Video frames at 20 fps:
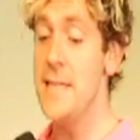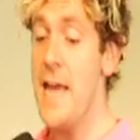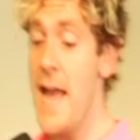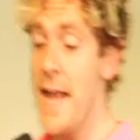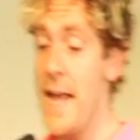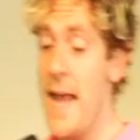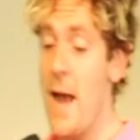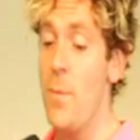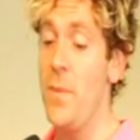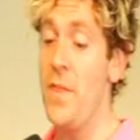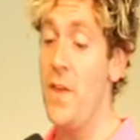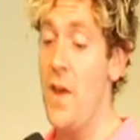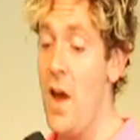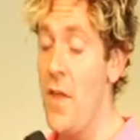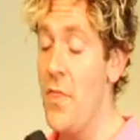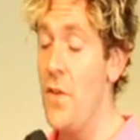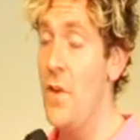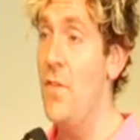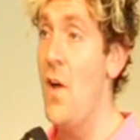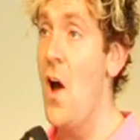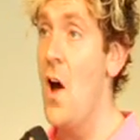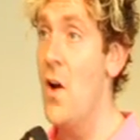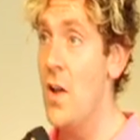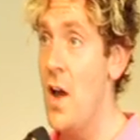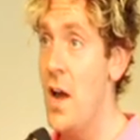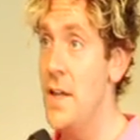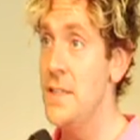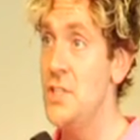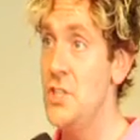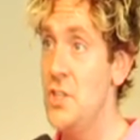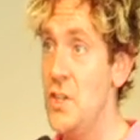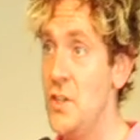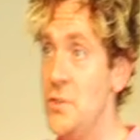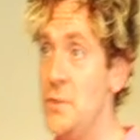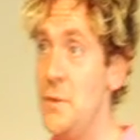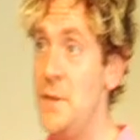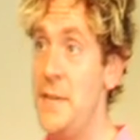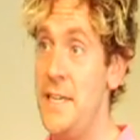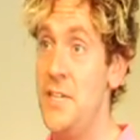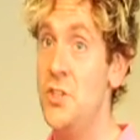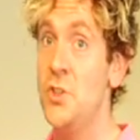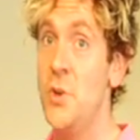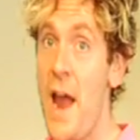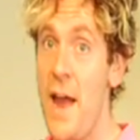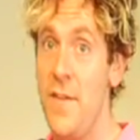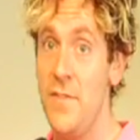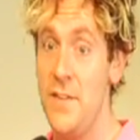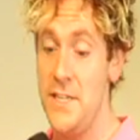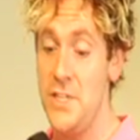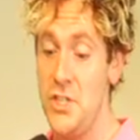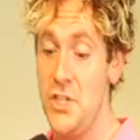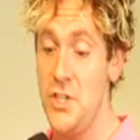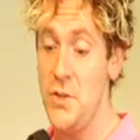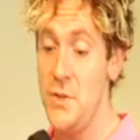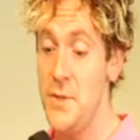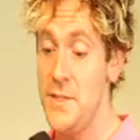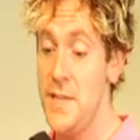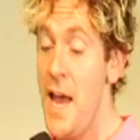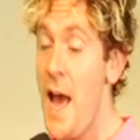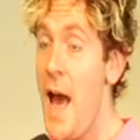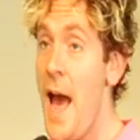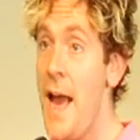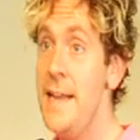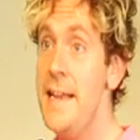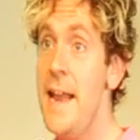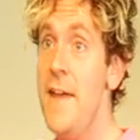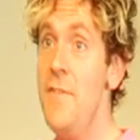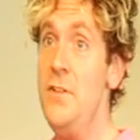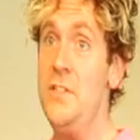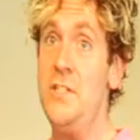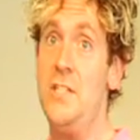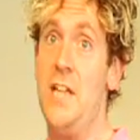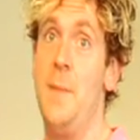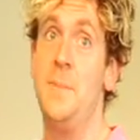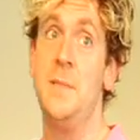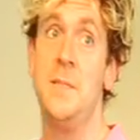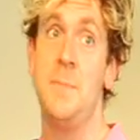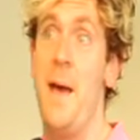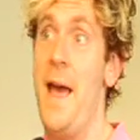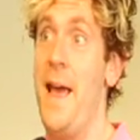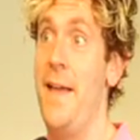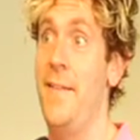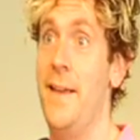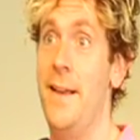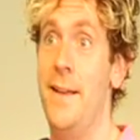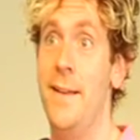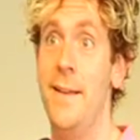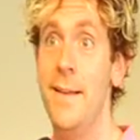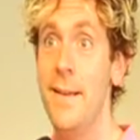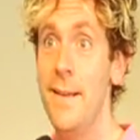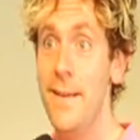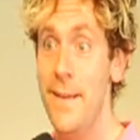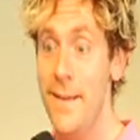to hang out with the author of All God's Children Need Traveling Shoes, I'd never stop smiling.